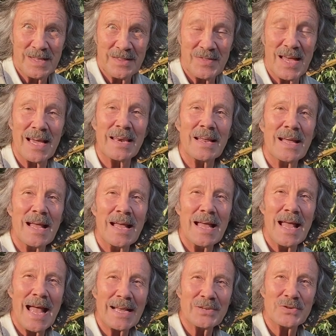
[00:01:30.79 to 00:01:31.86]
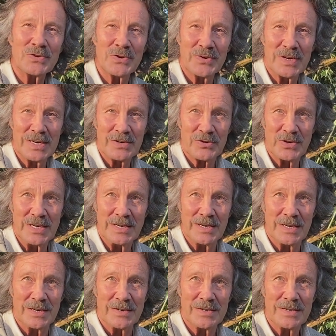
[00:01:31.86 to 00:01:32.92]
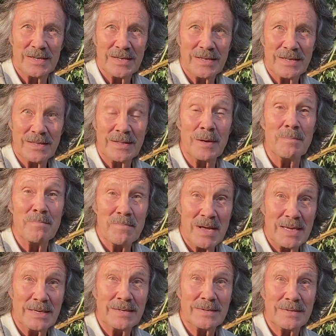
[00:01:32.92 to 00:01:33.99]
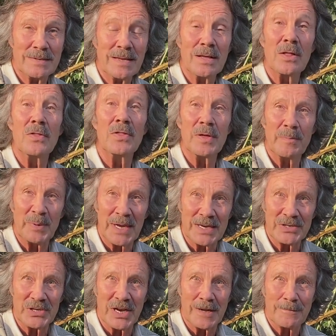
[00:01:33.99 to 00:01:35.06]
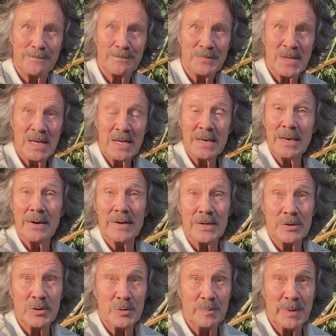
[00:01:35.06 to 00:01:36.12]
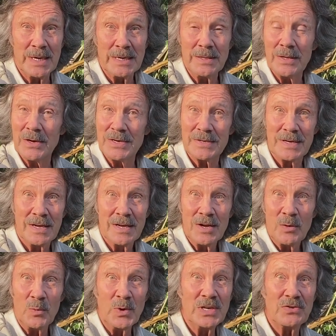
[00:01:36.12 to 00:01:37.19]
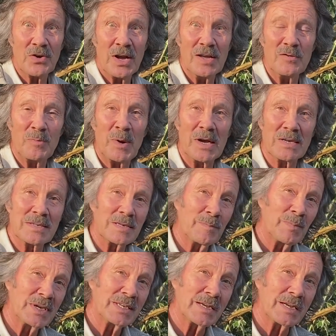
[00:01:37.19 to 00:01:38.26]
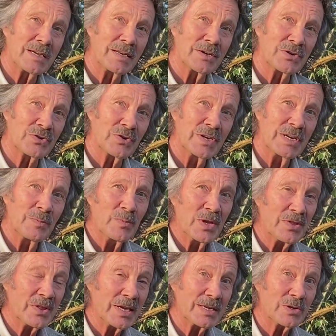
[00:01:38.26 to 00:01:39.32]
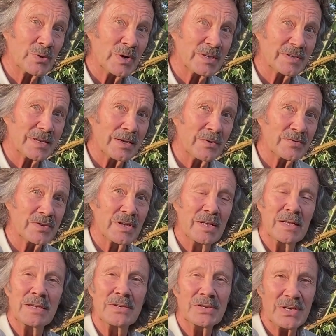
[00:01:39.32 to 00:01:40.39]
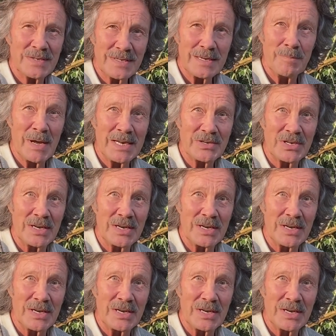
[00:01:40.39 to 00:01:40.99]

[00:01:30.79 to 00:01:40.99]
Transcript: That extra ingredient that makes the picture. It could be that we drive past a particular tree and we think to ourselves, just imagine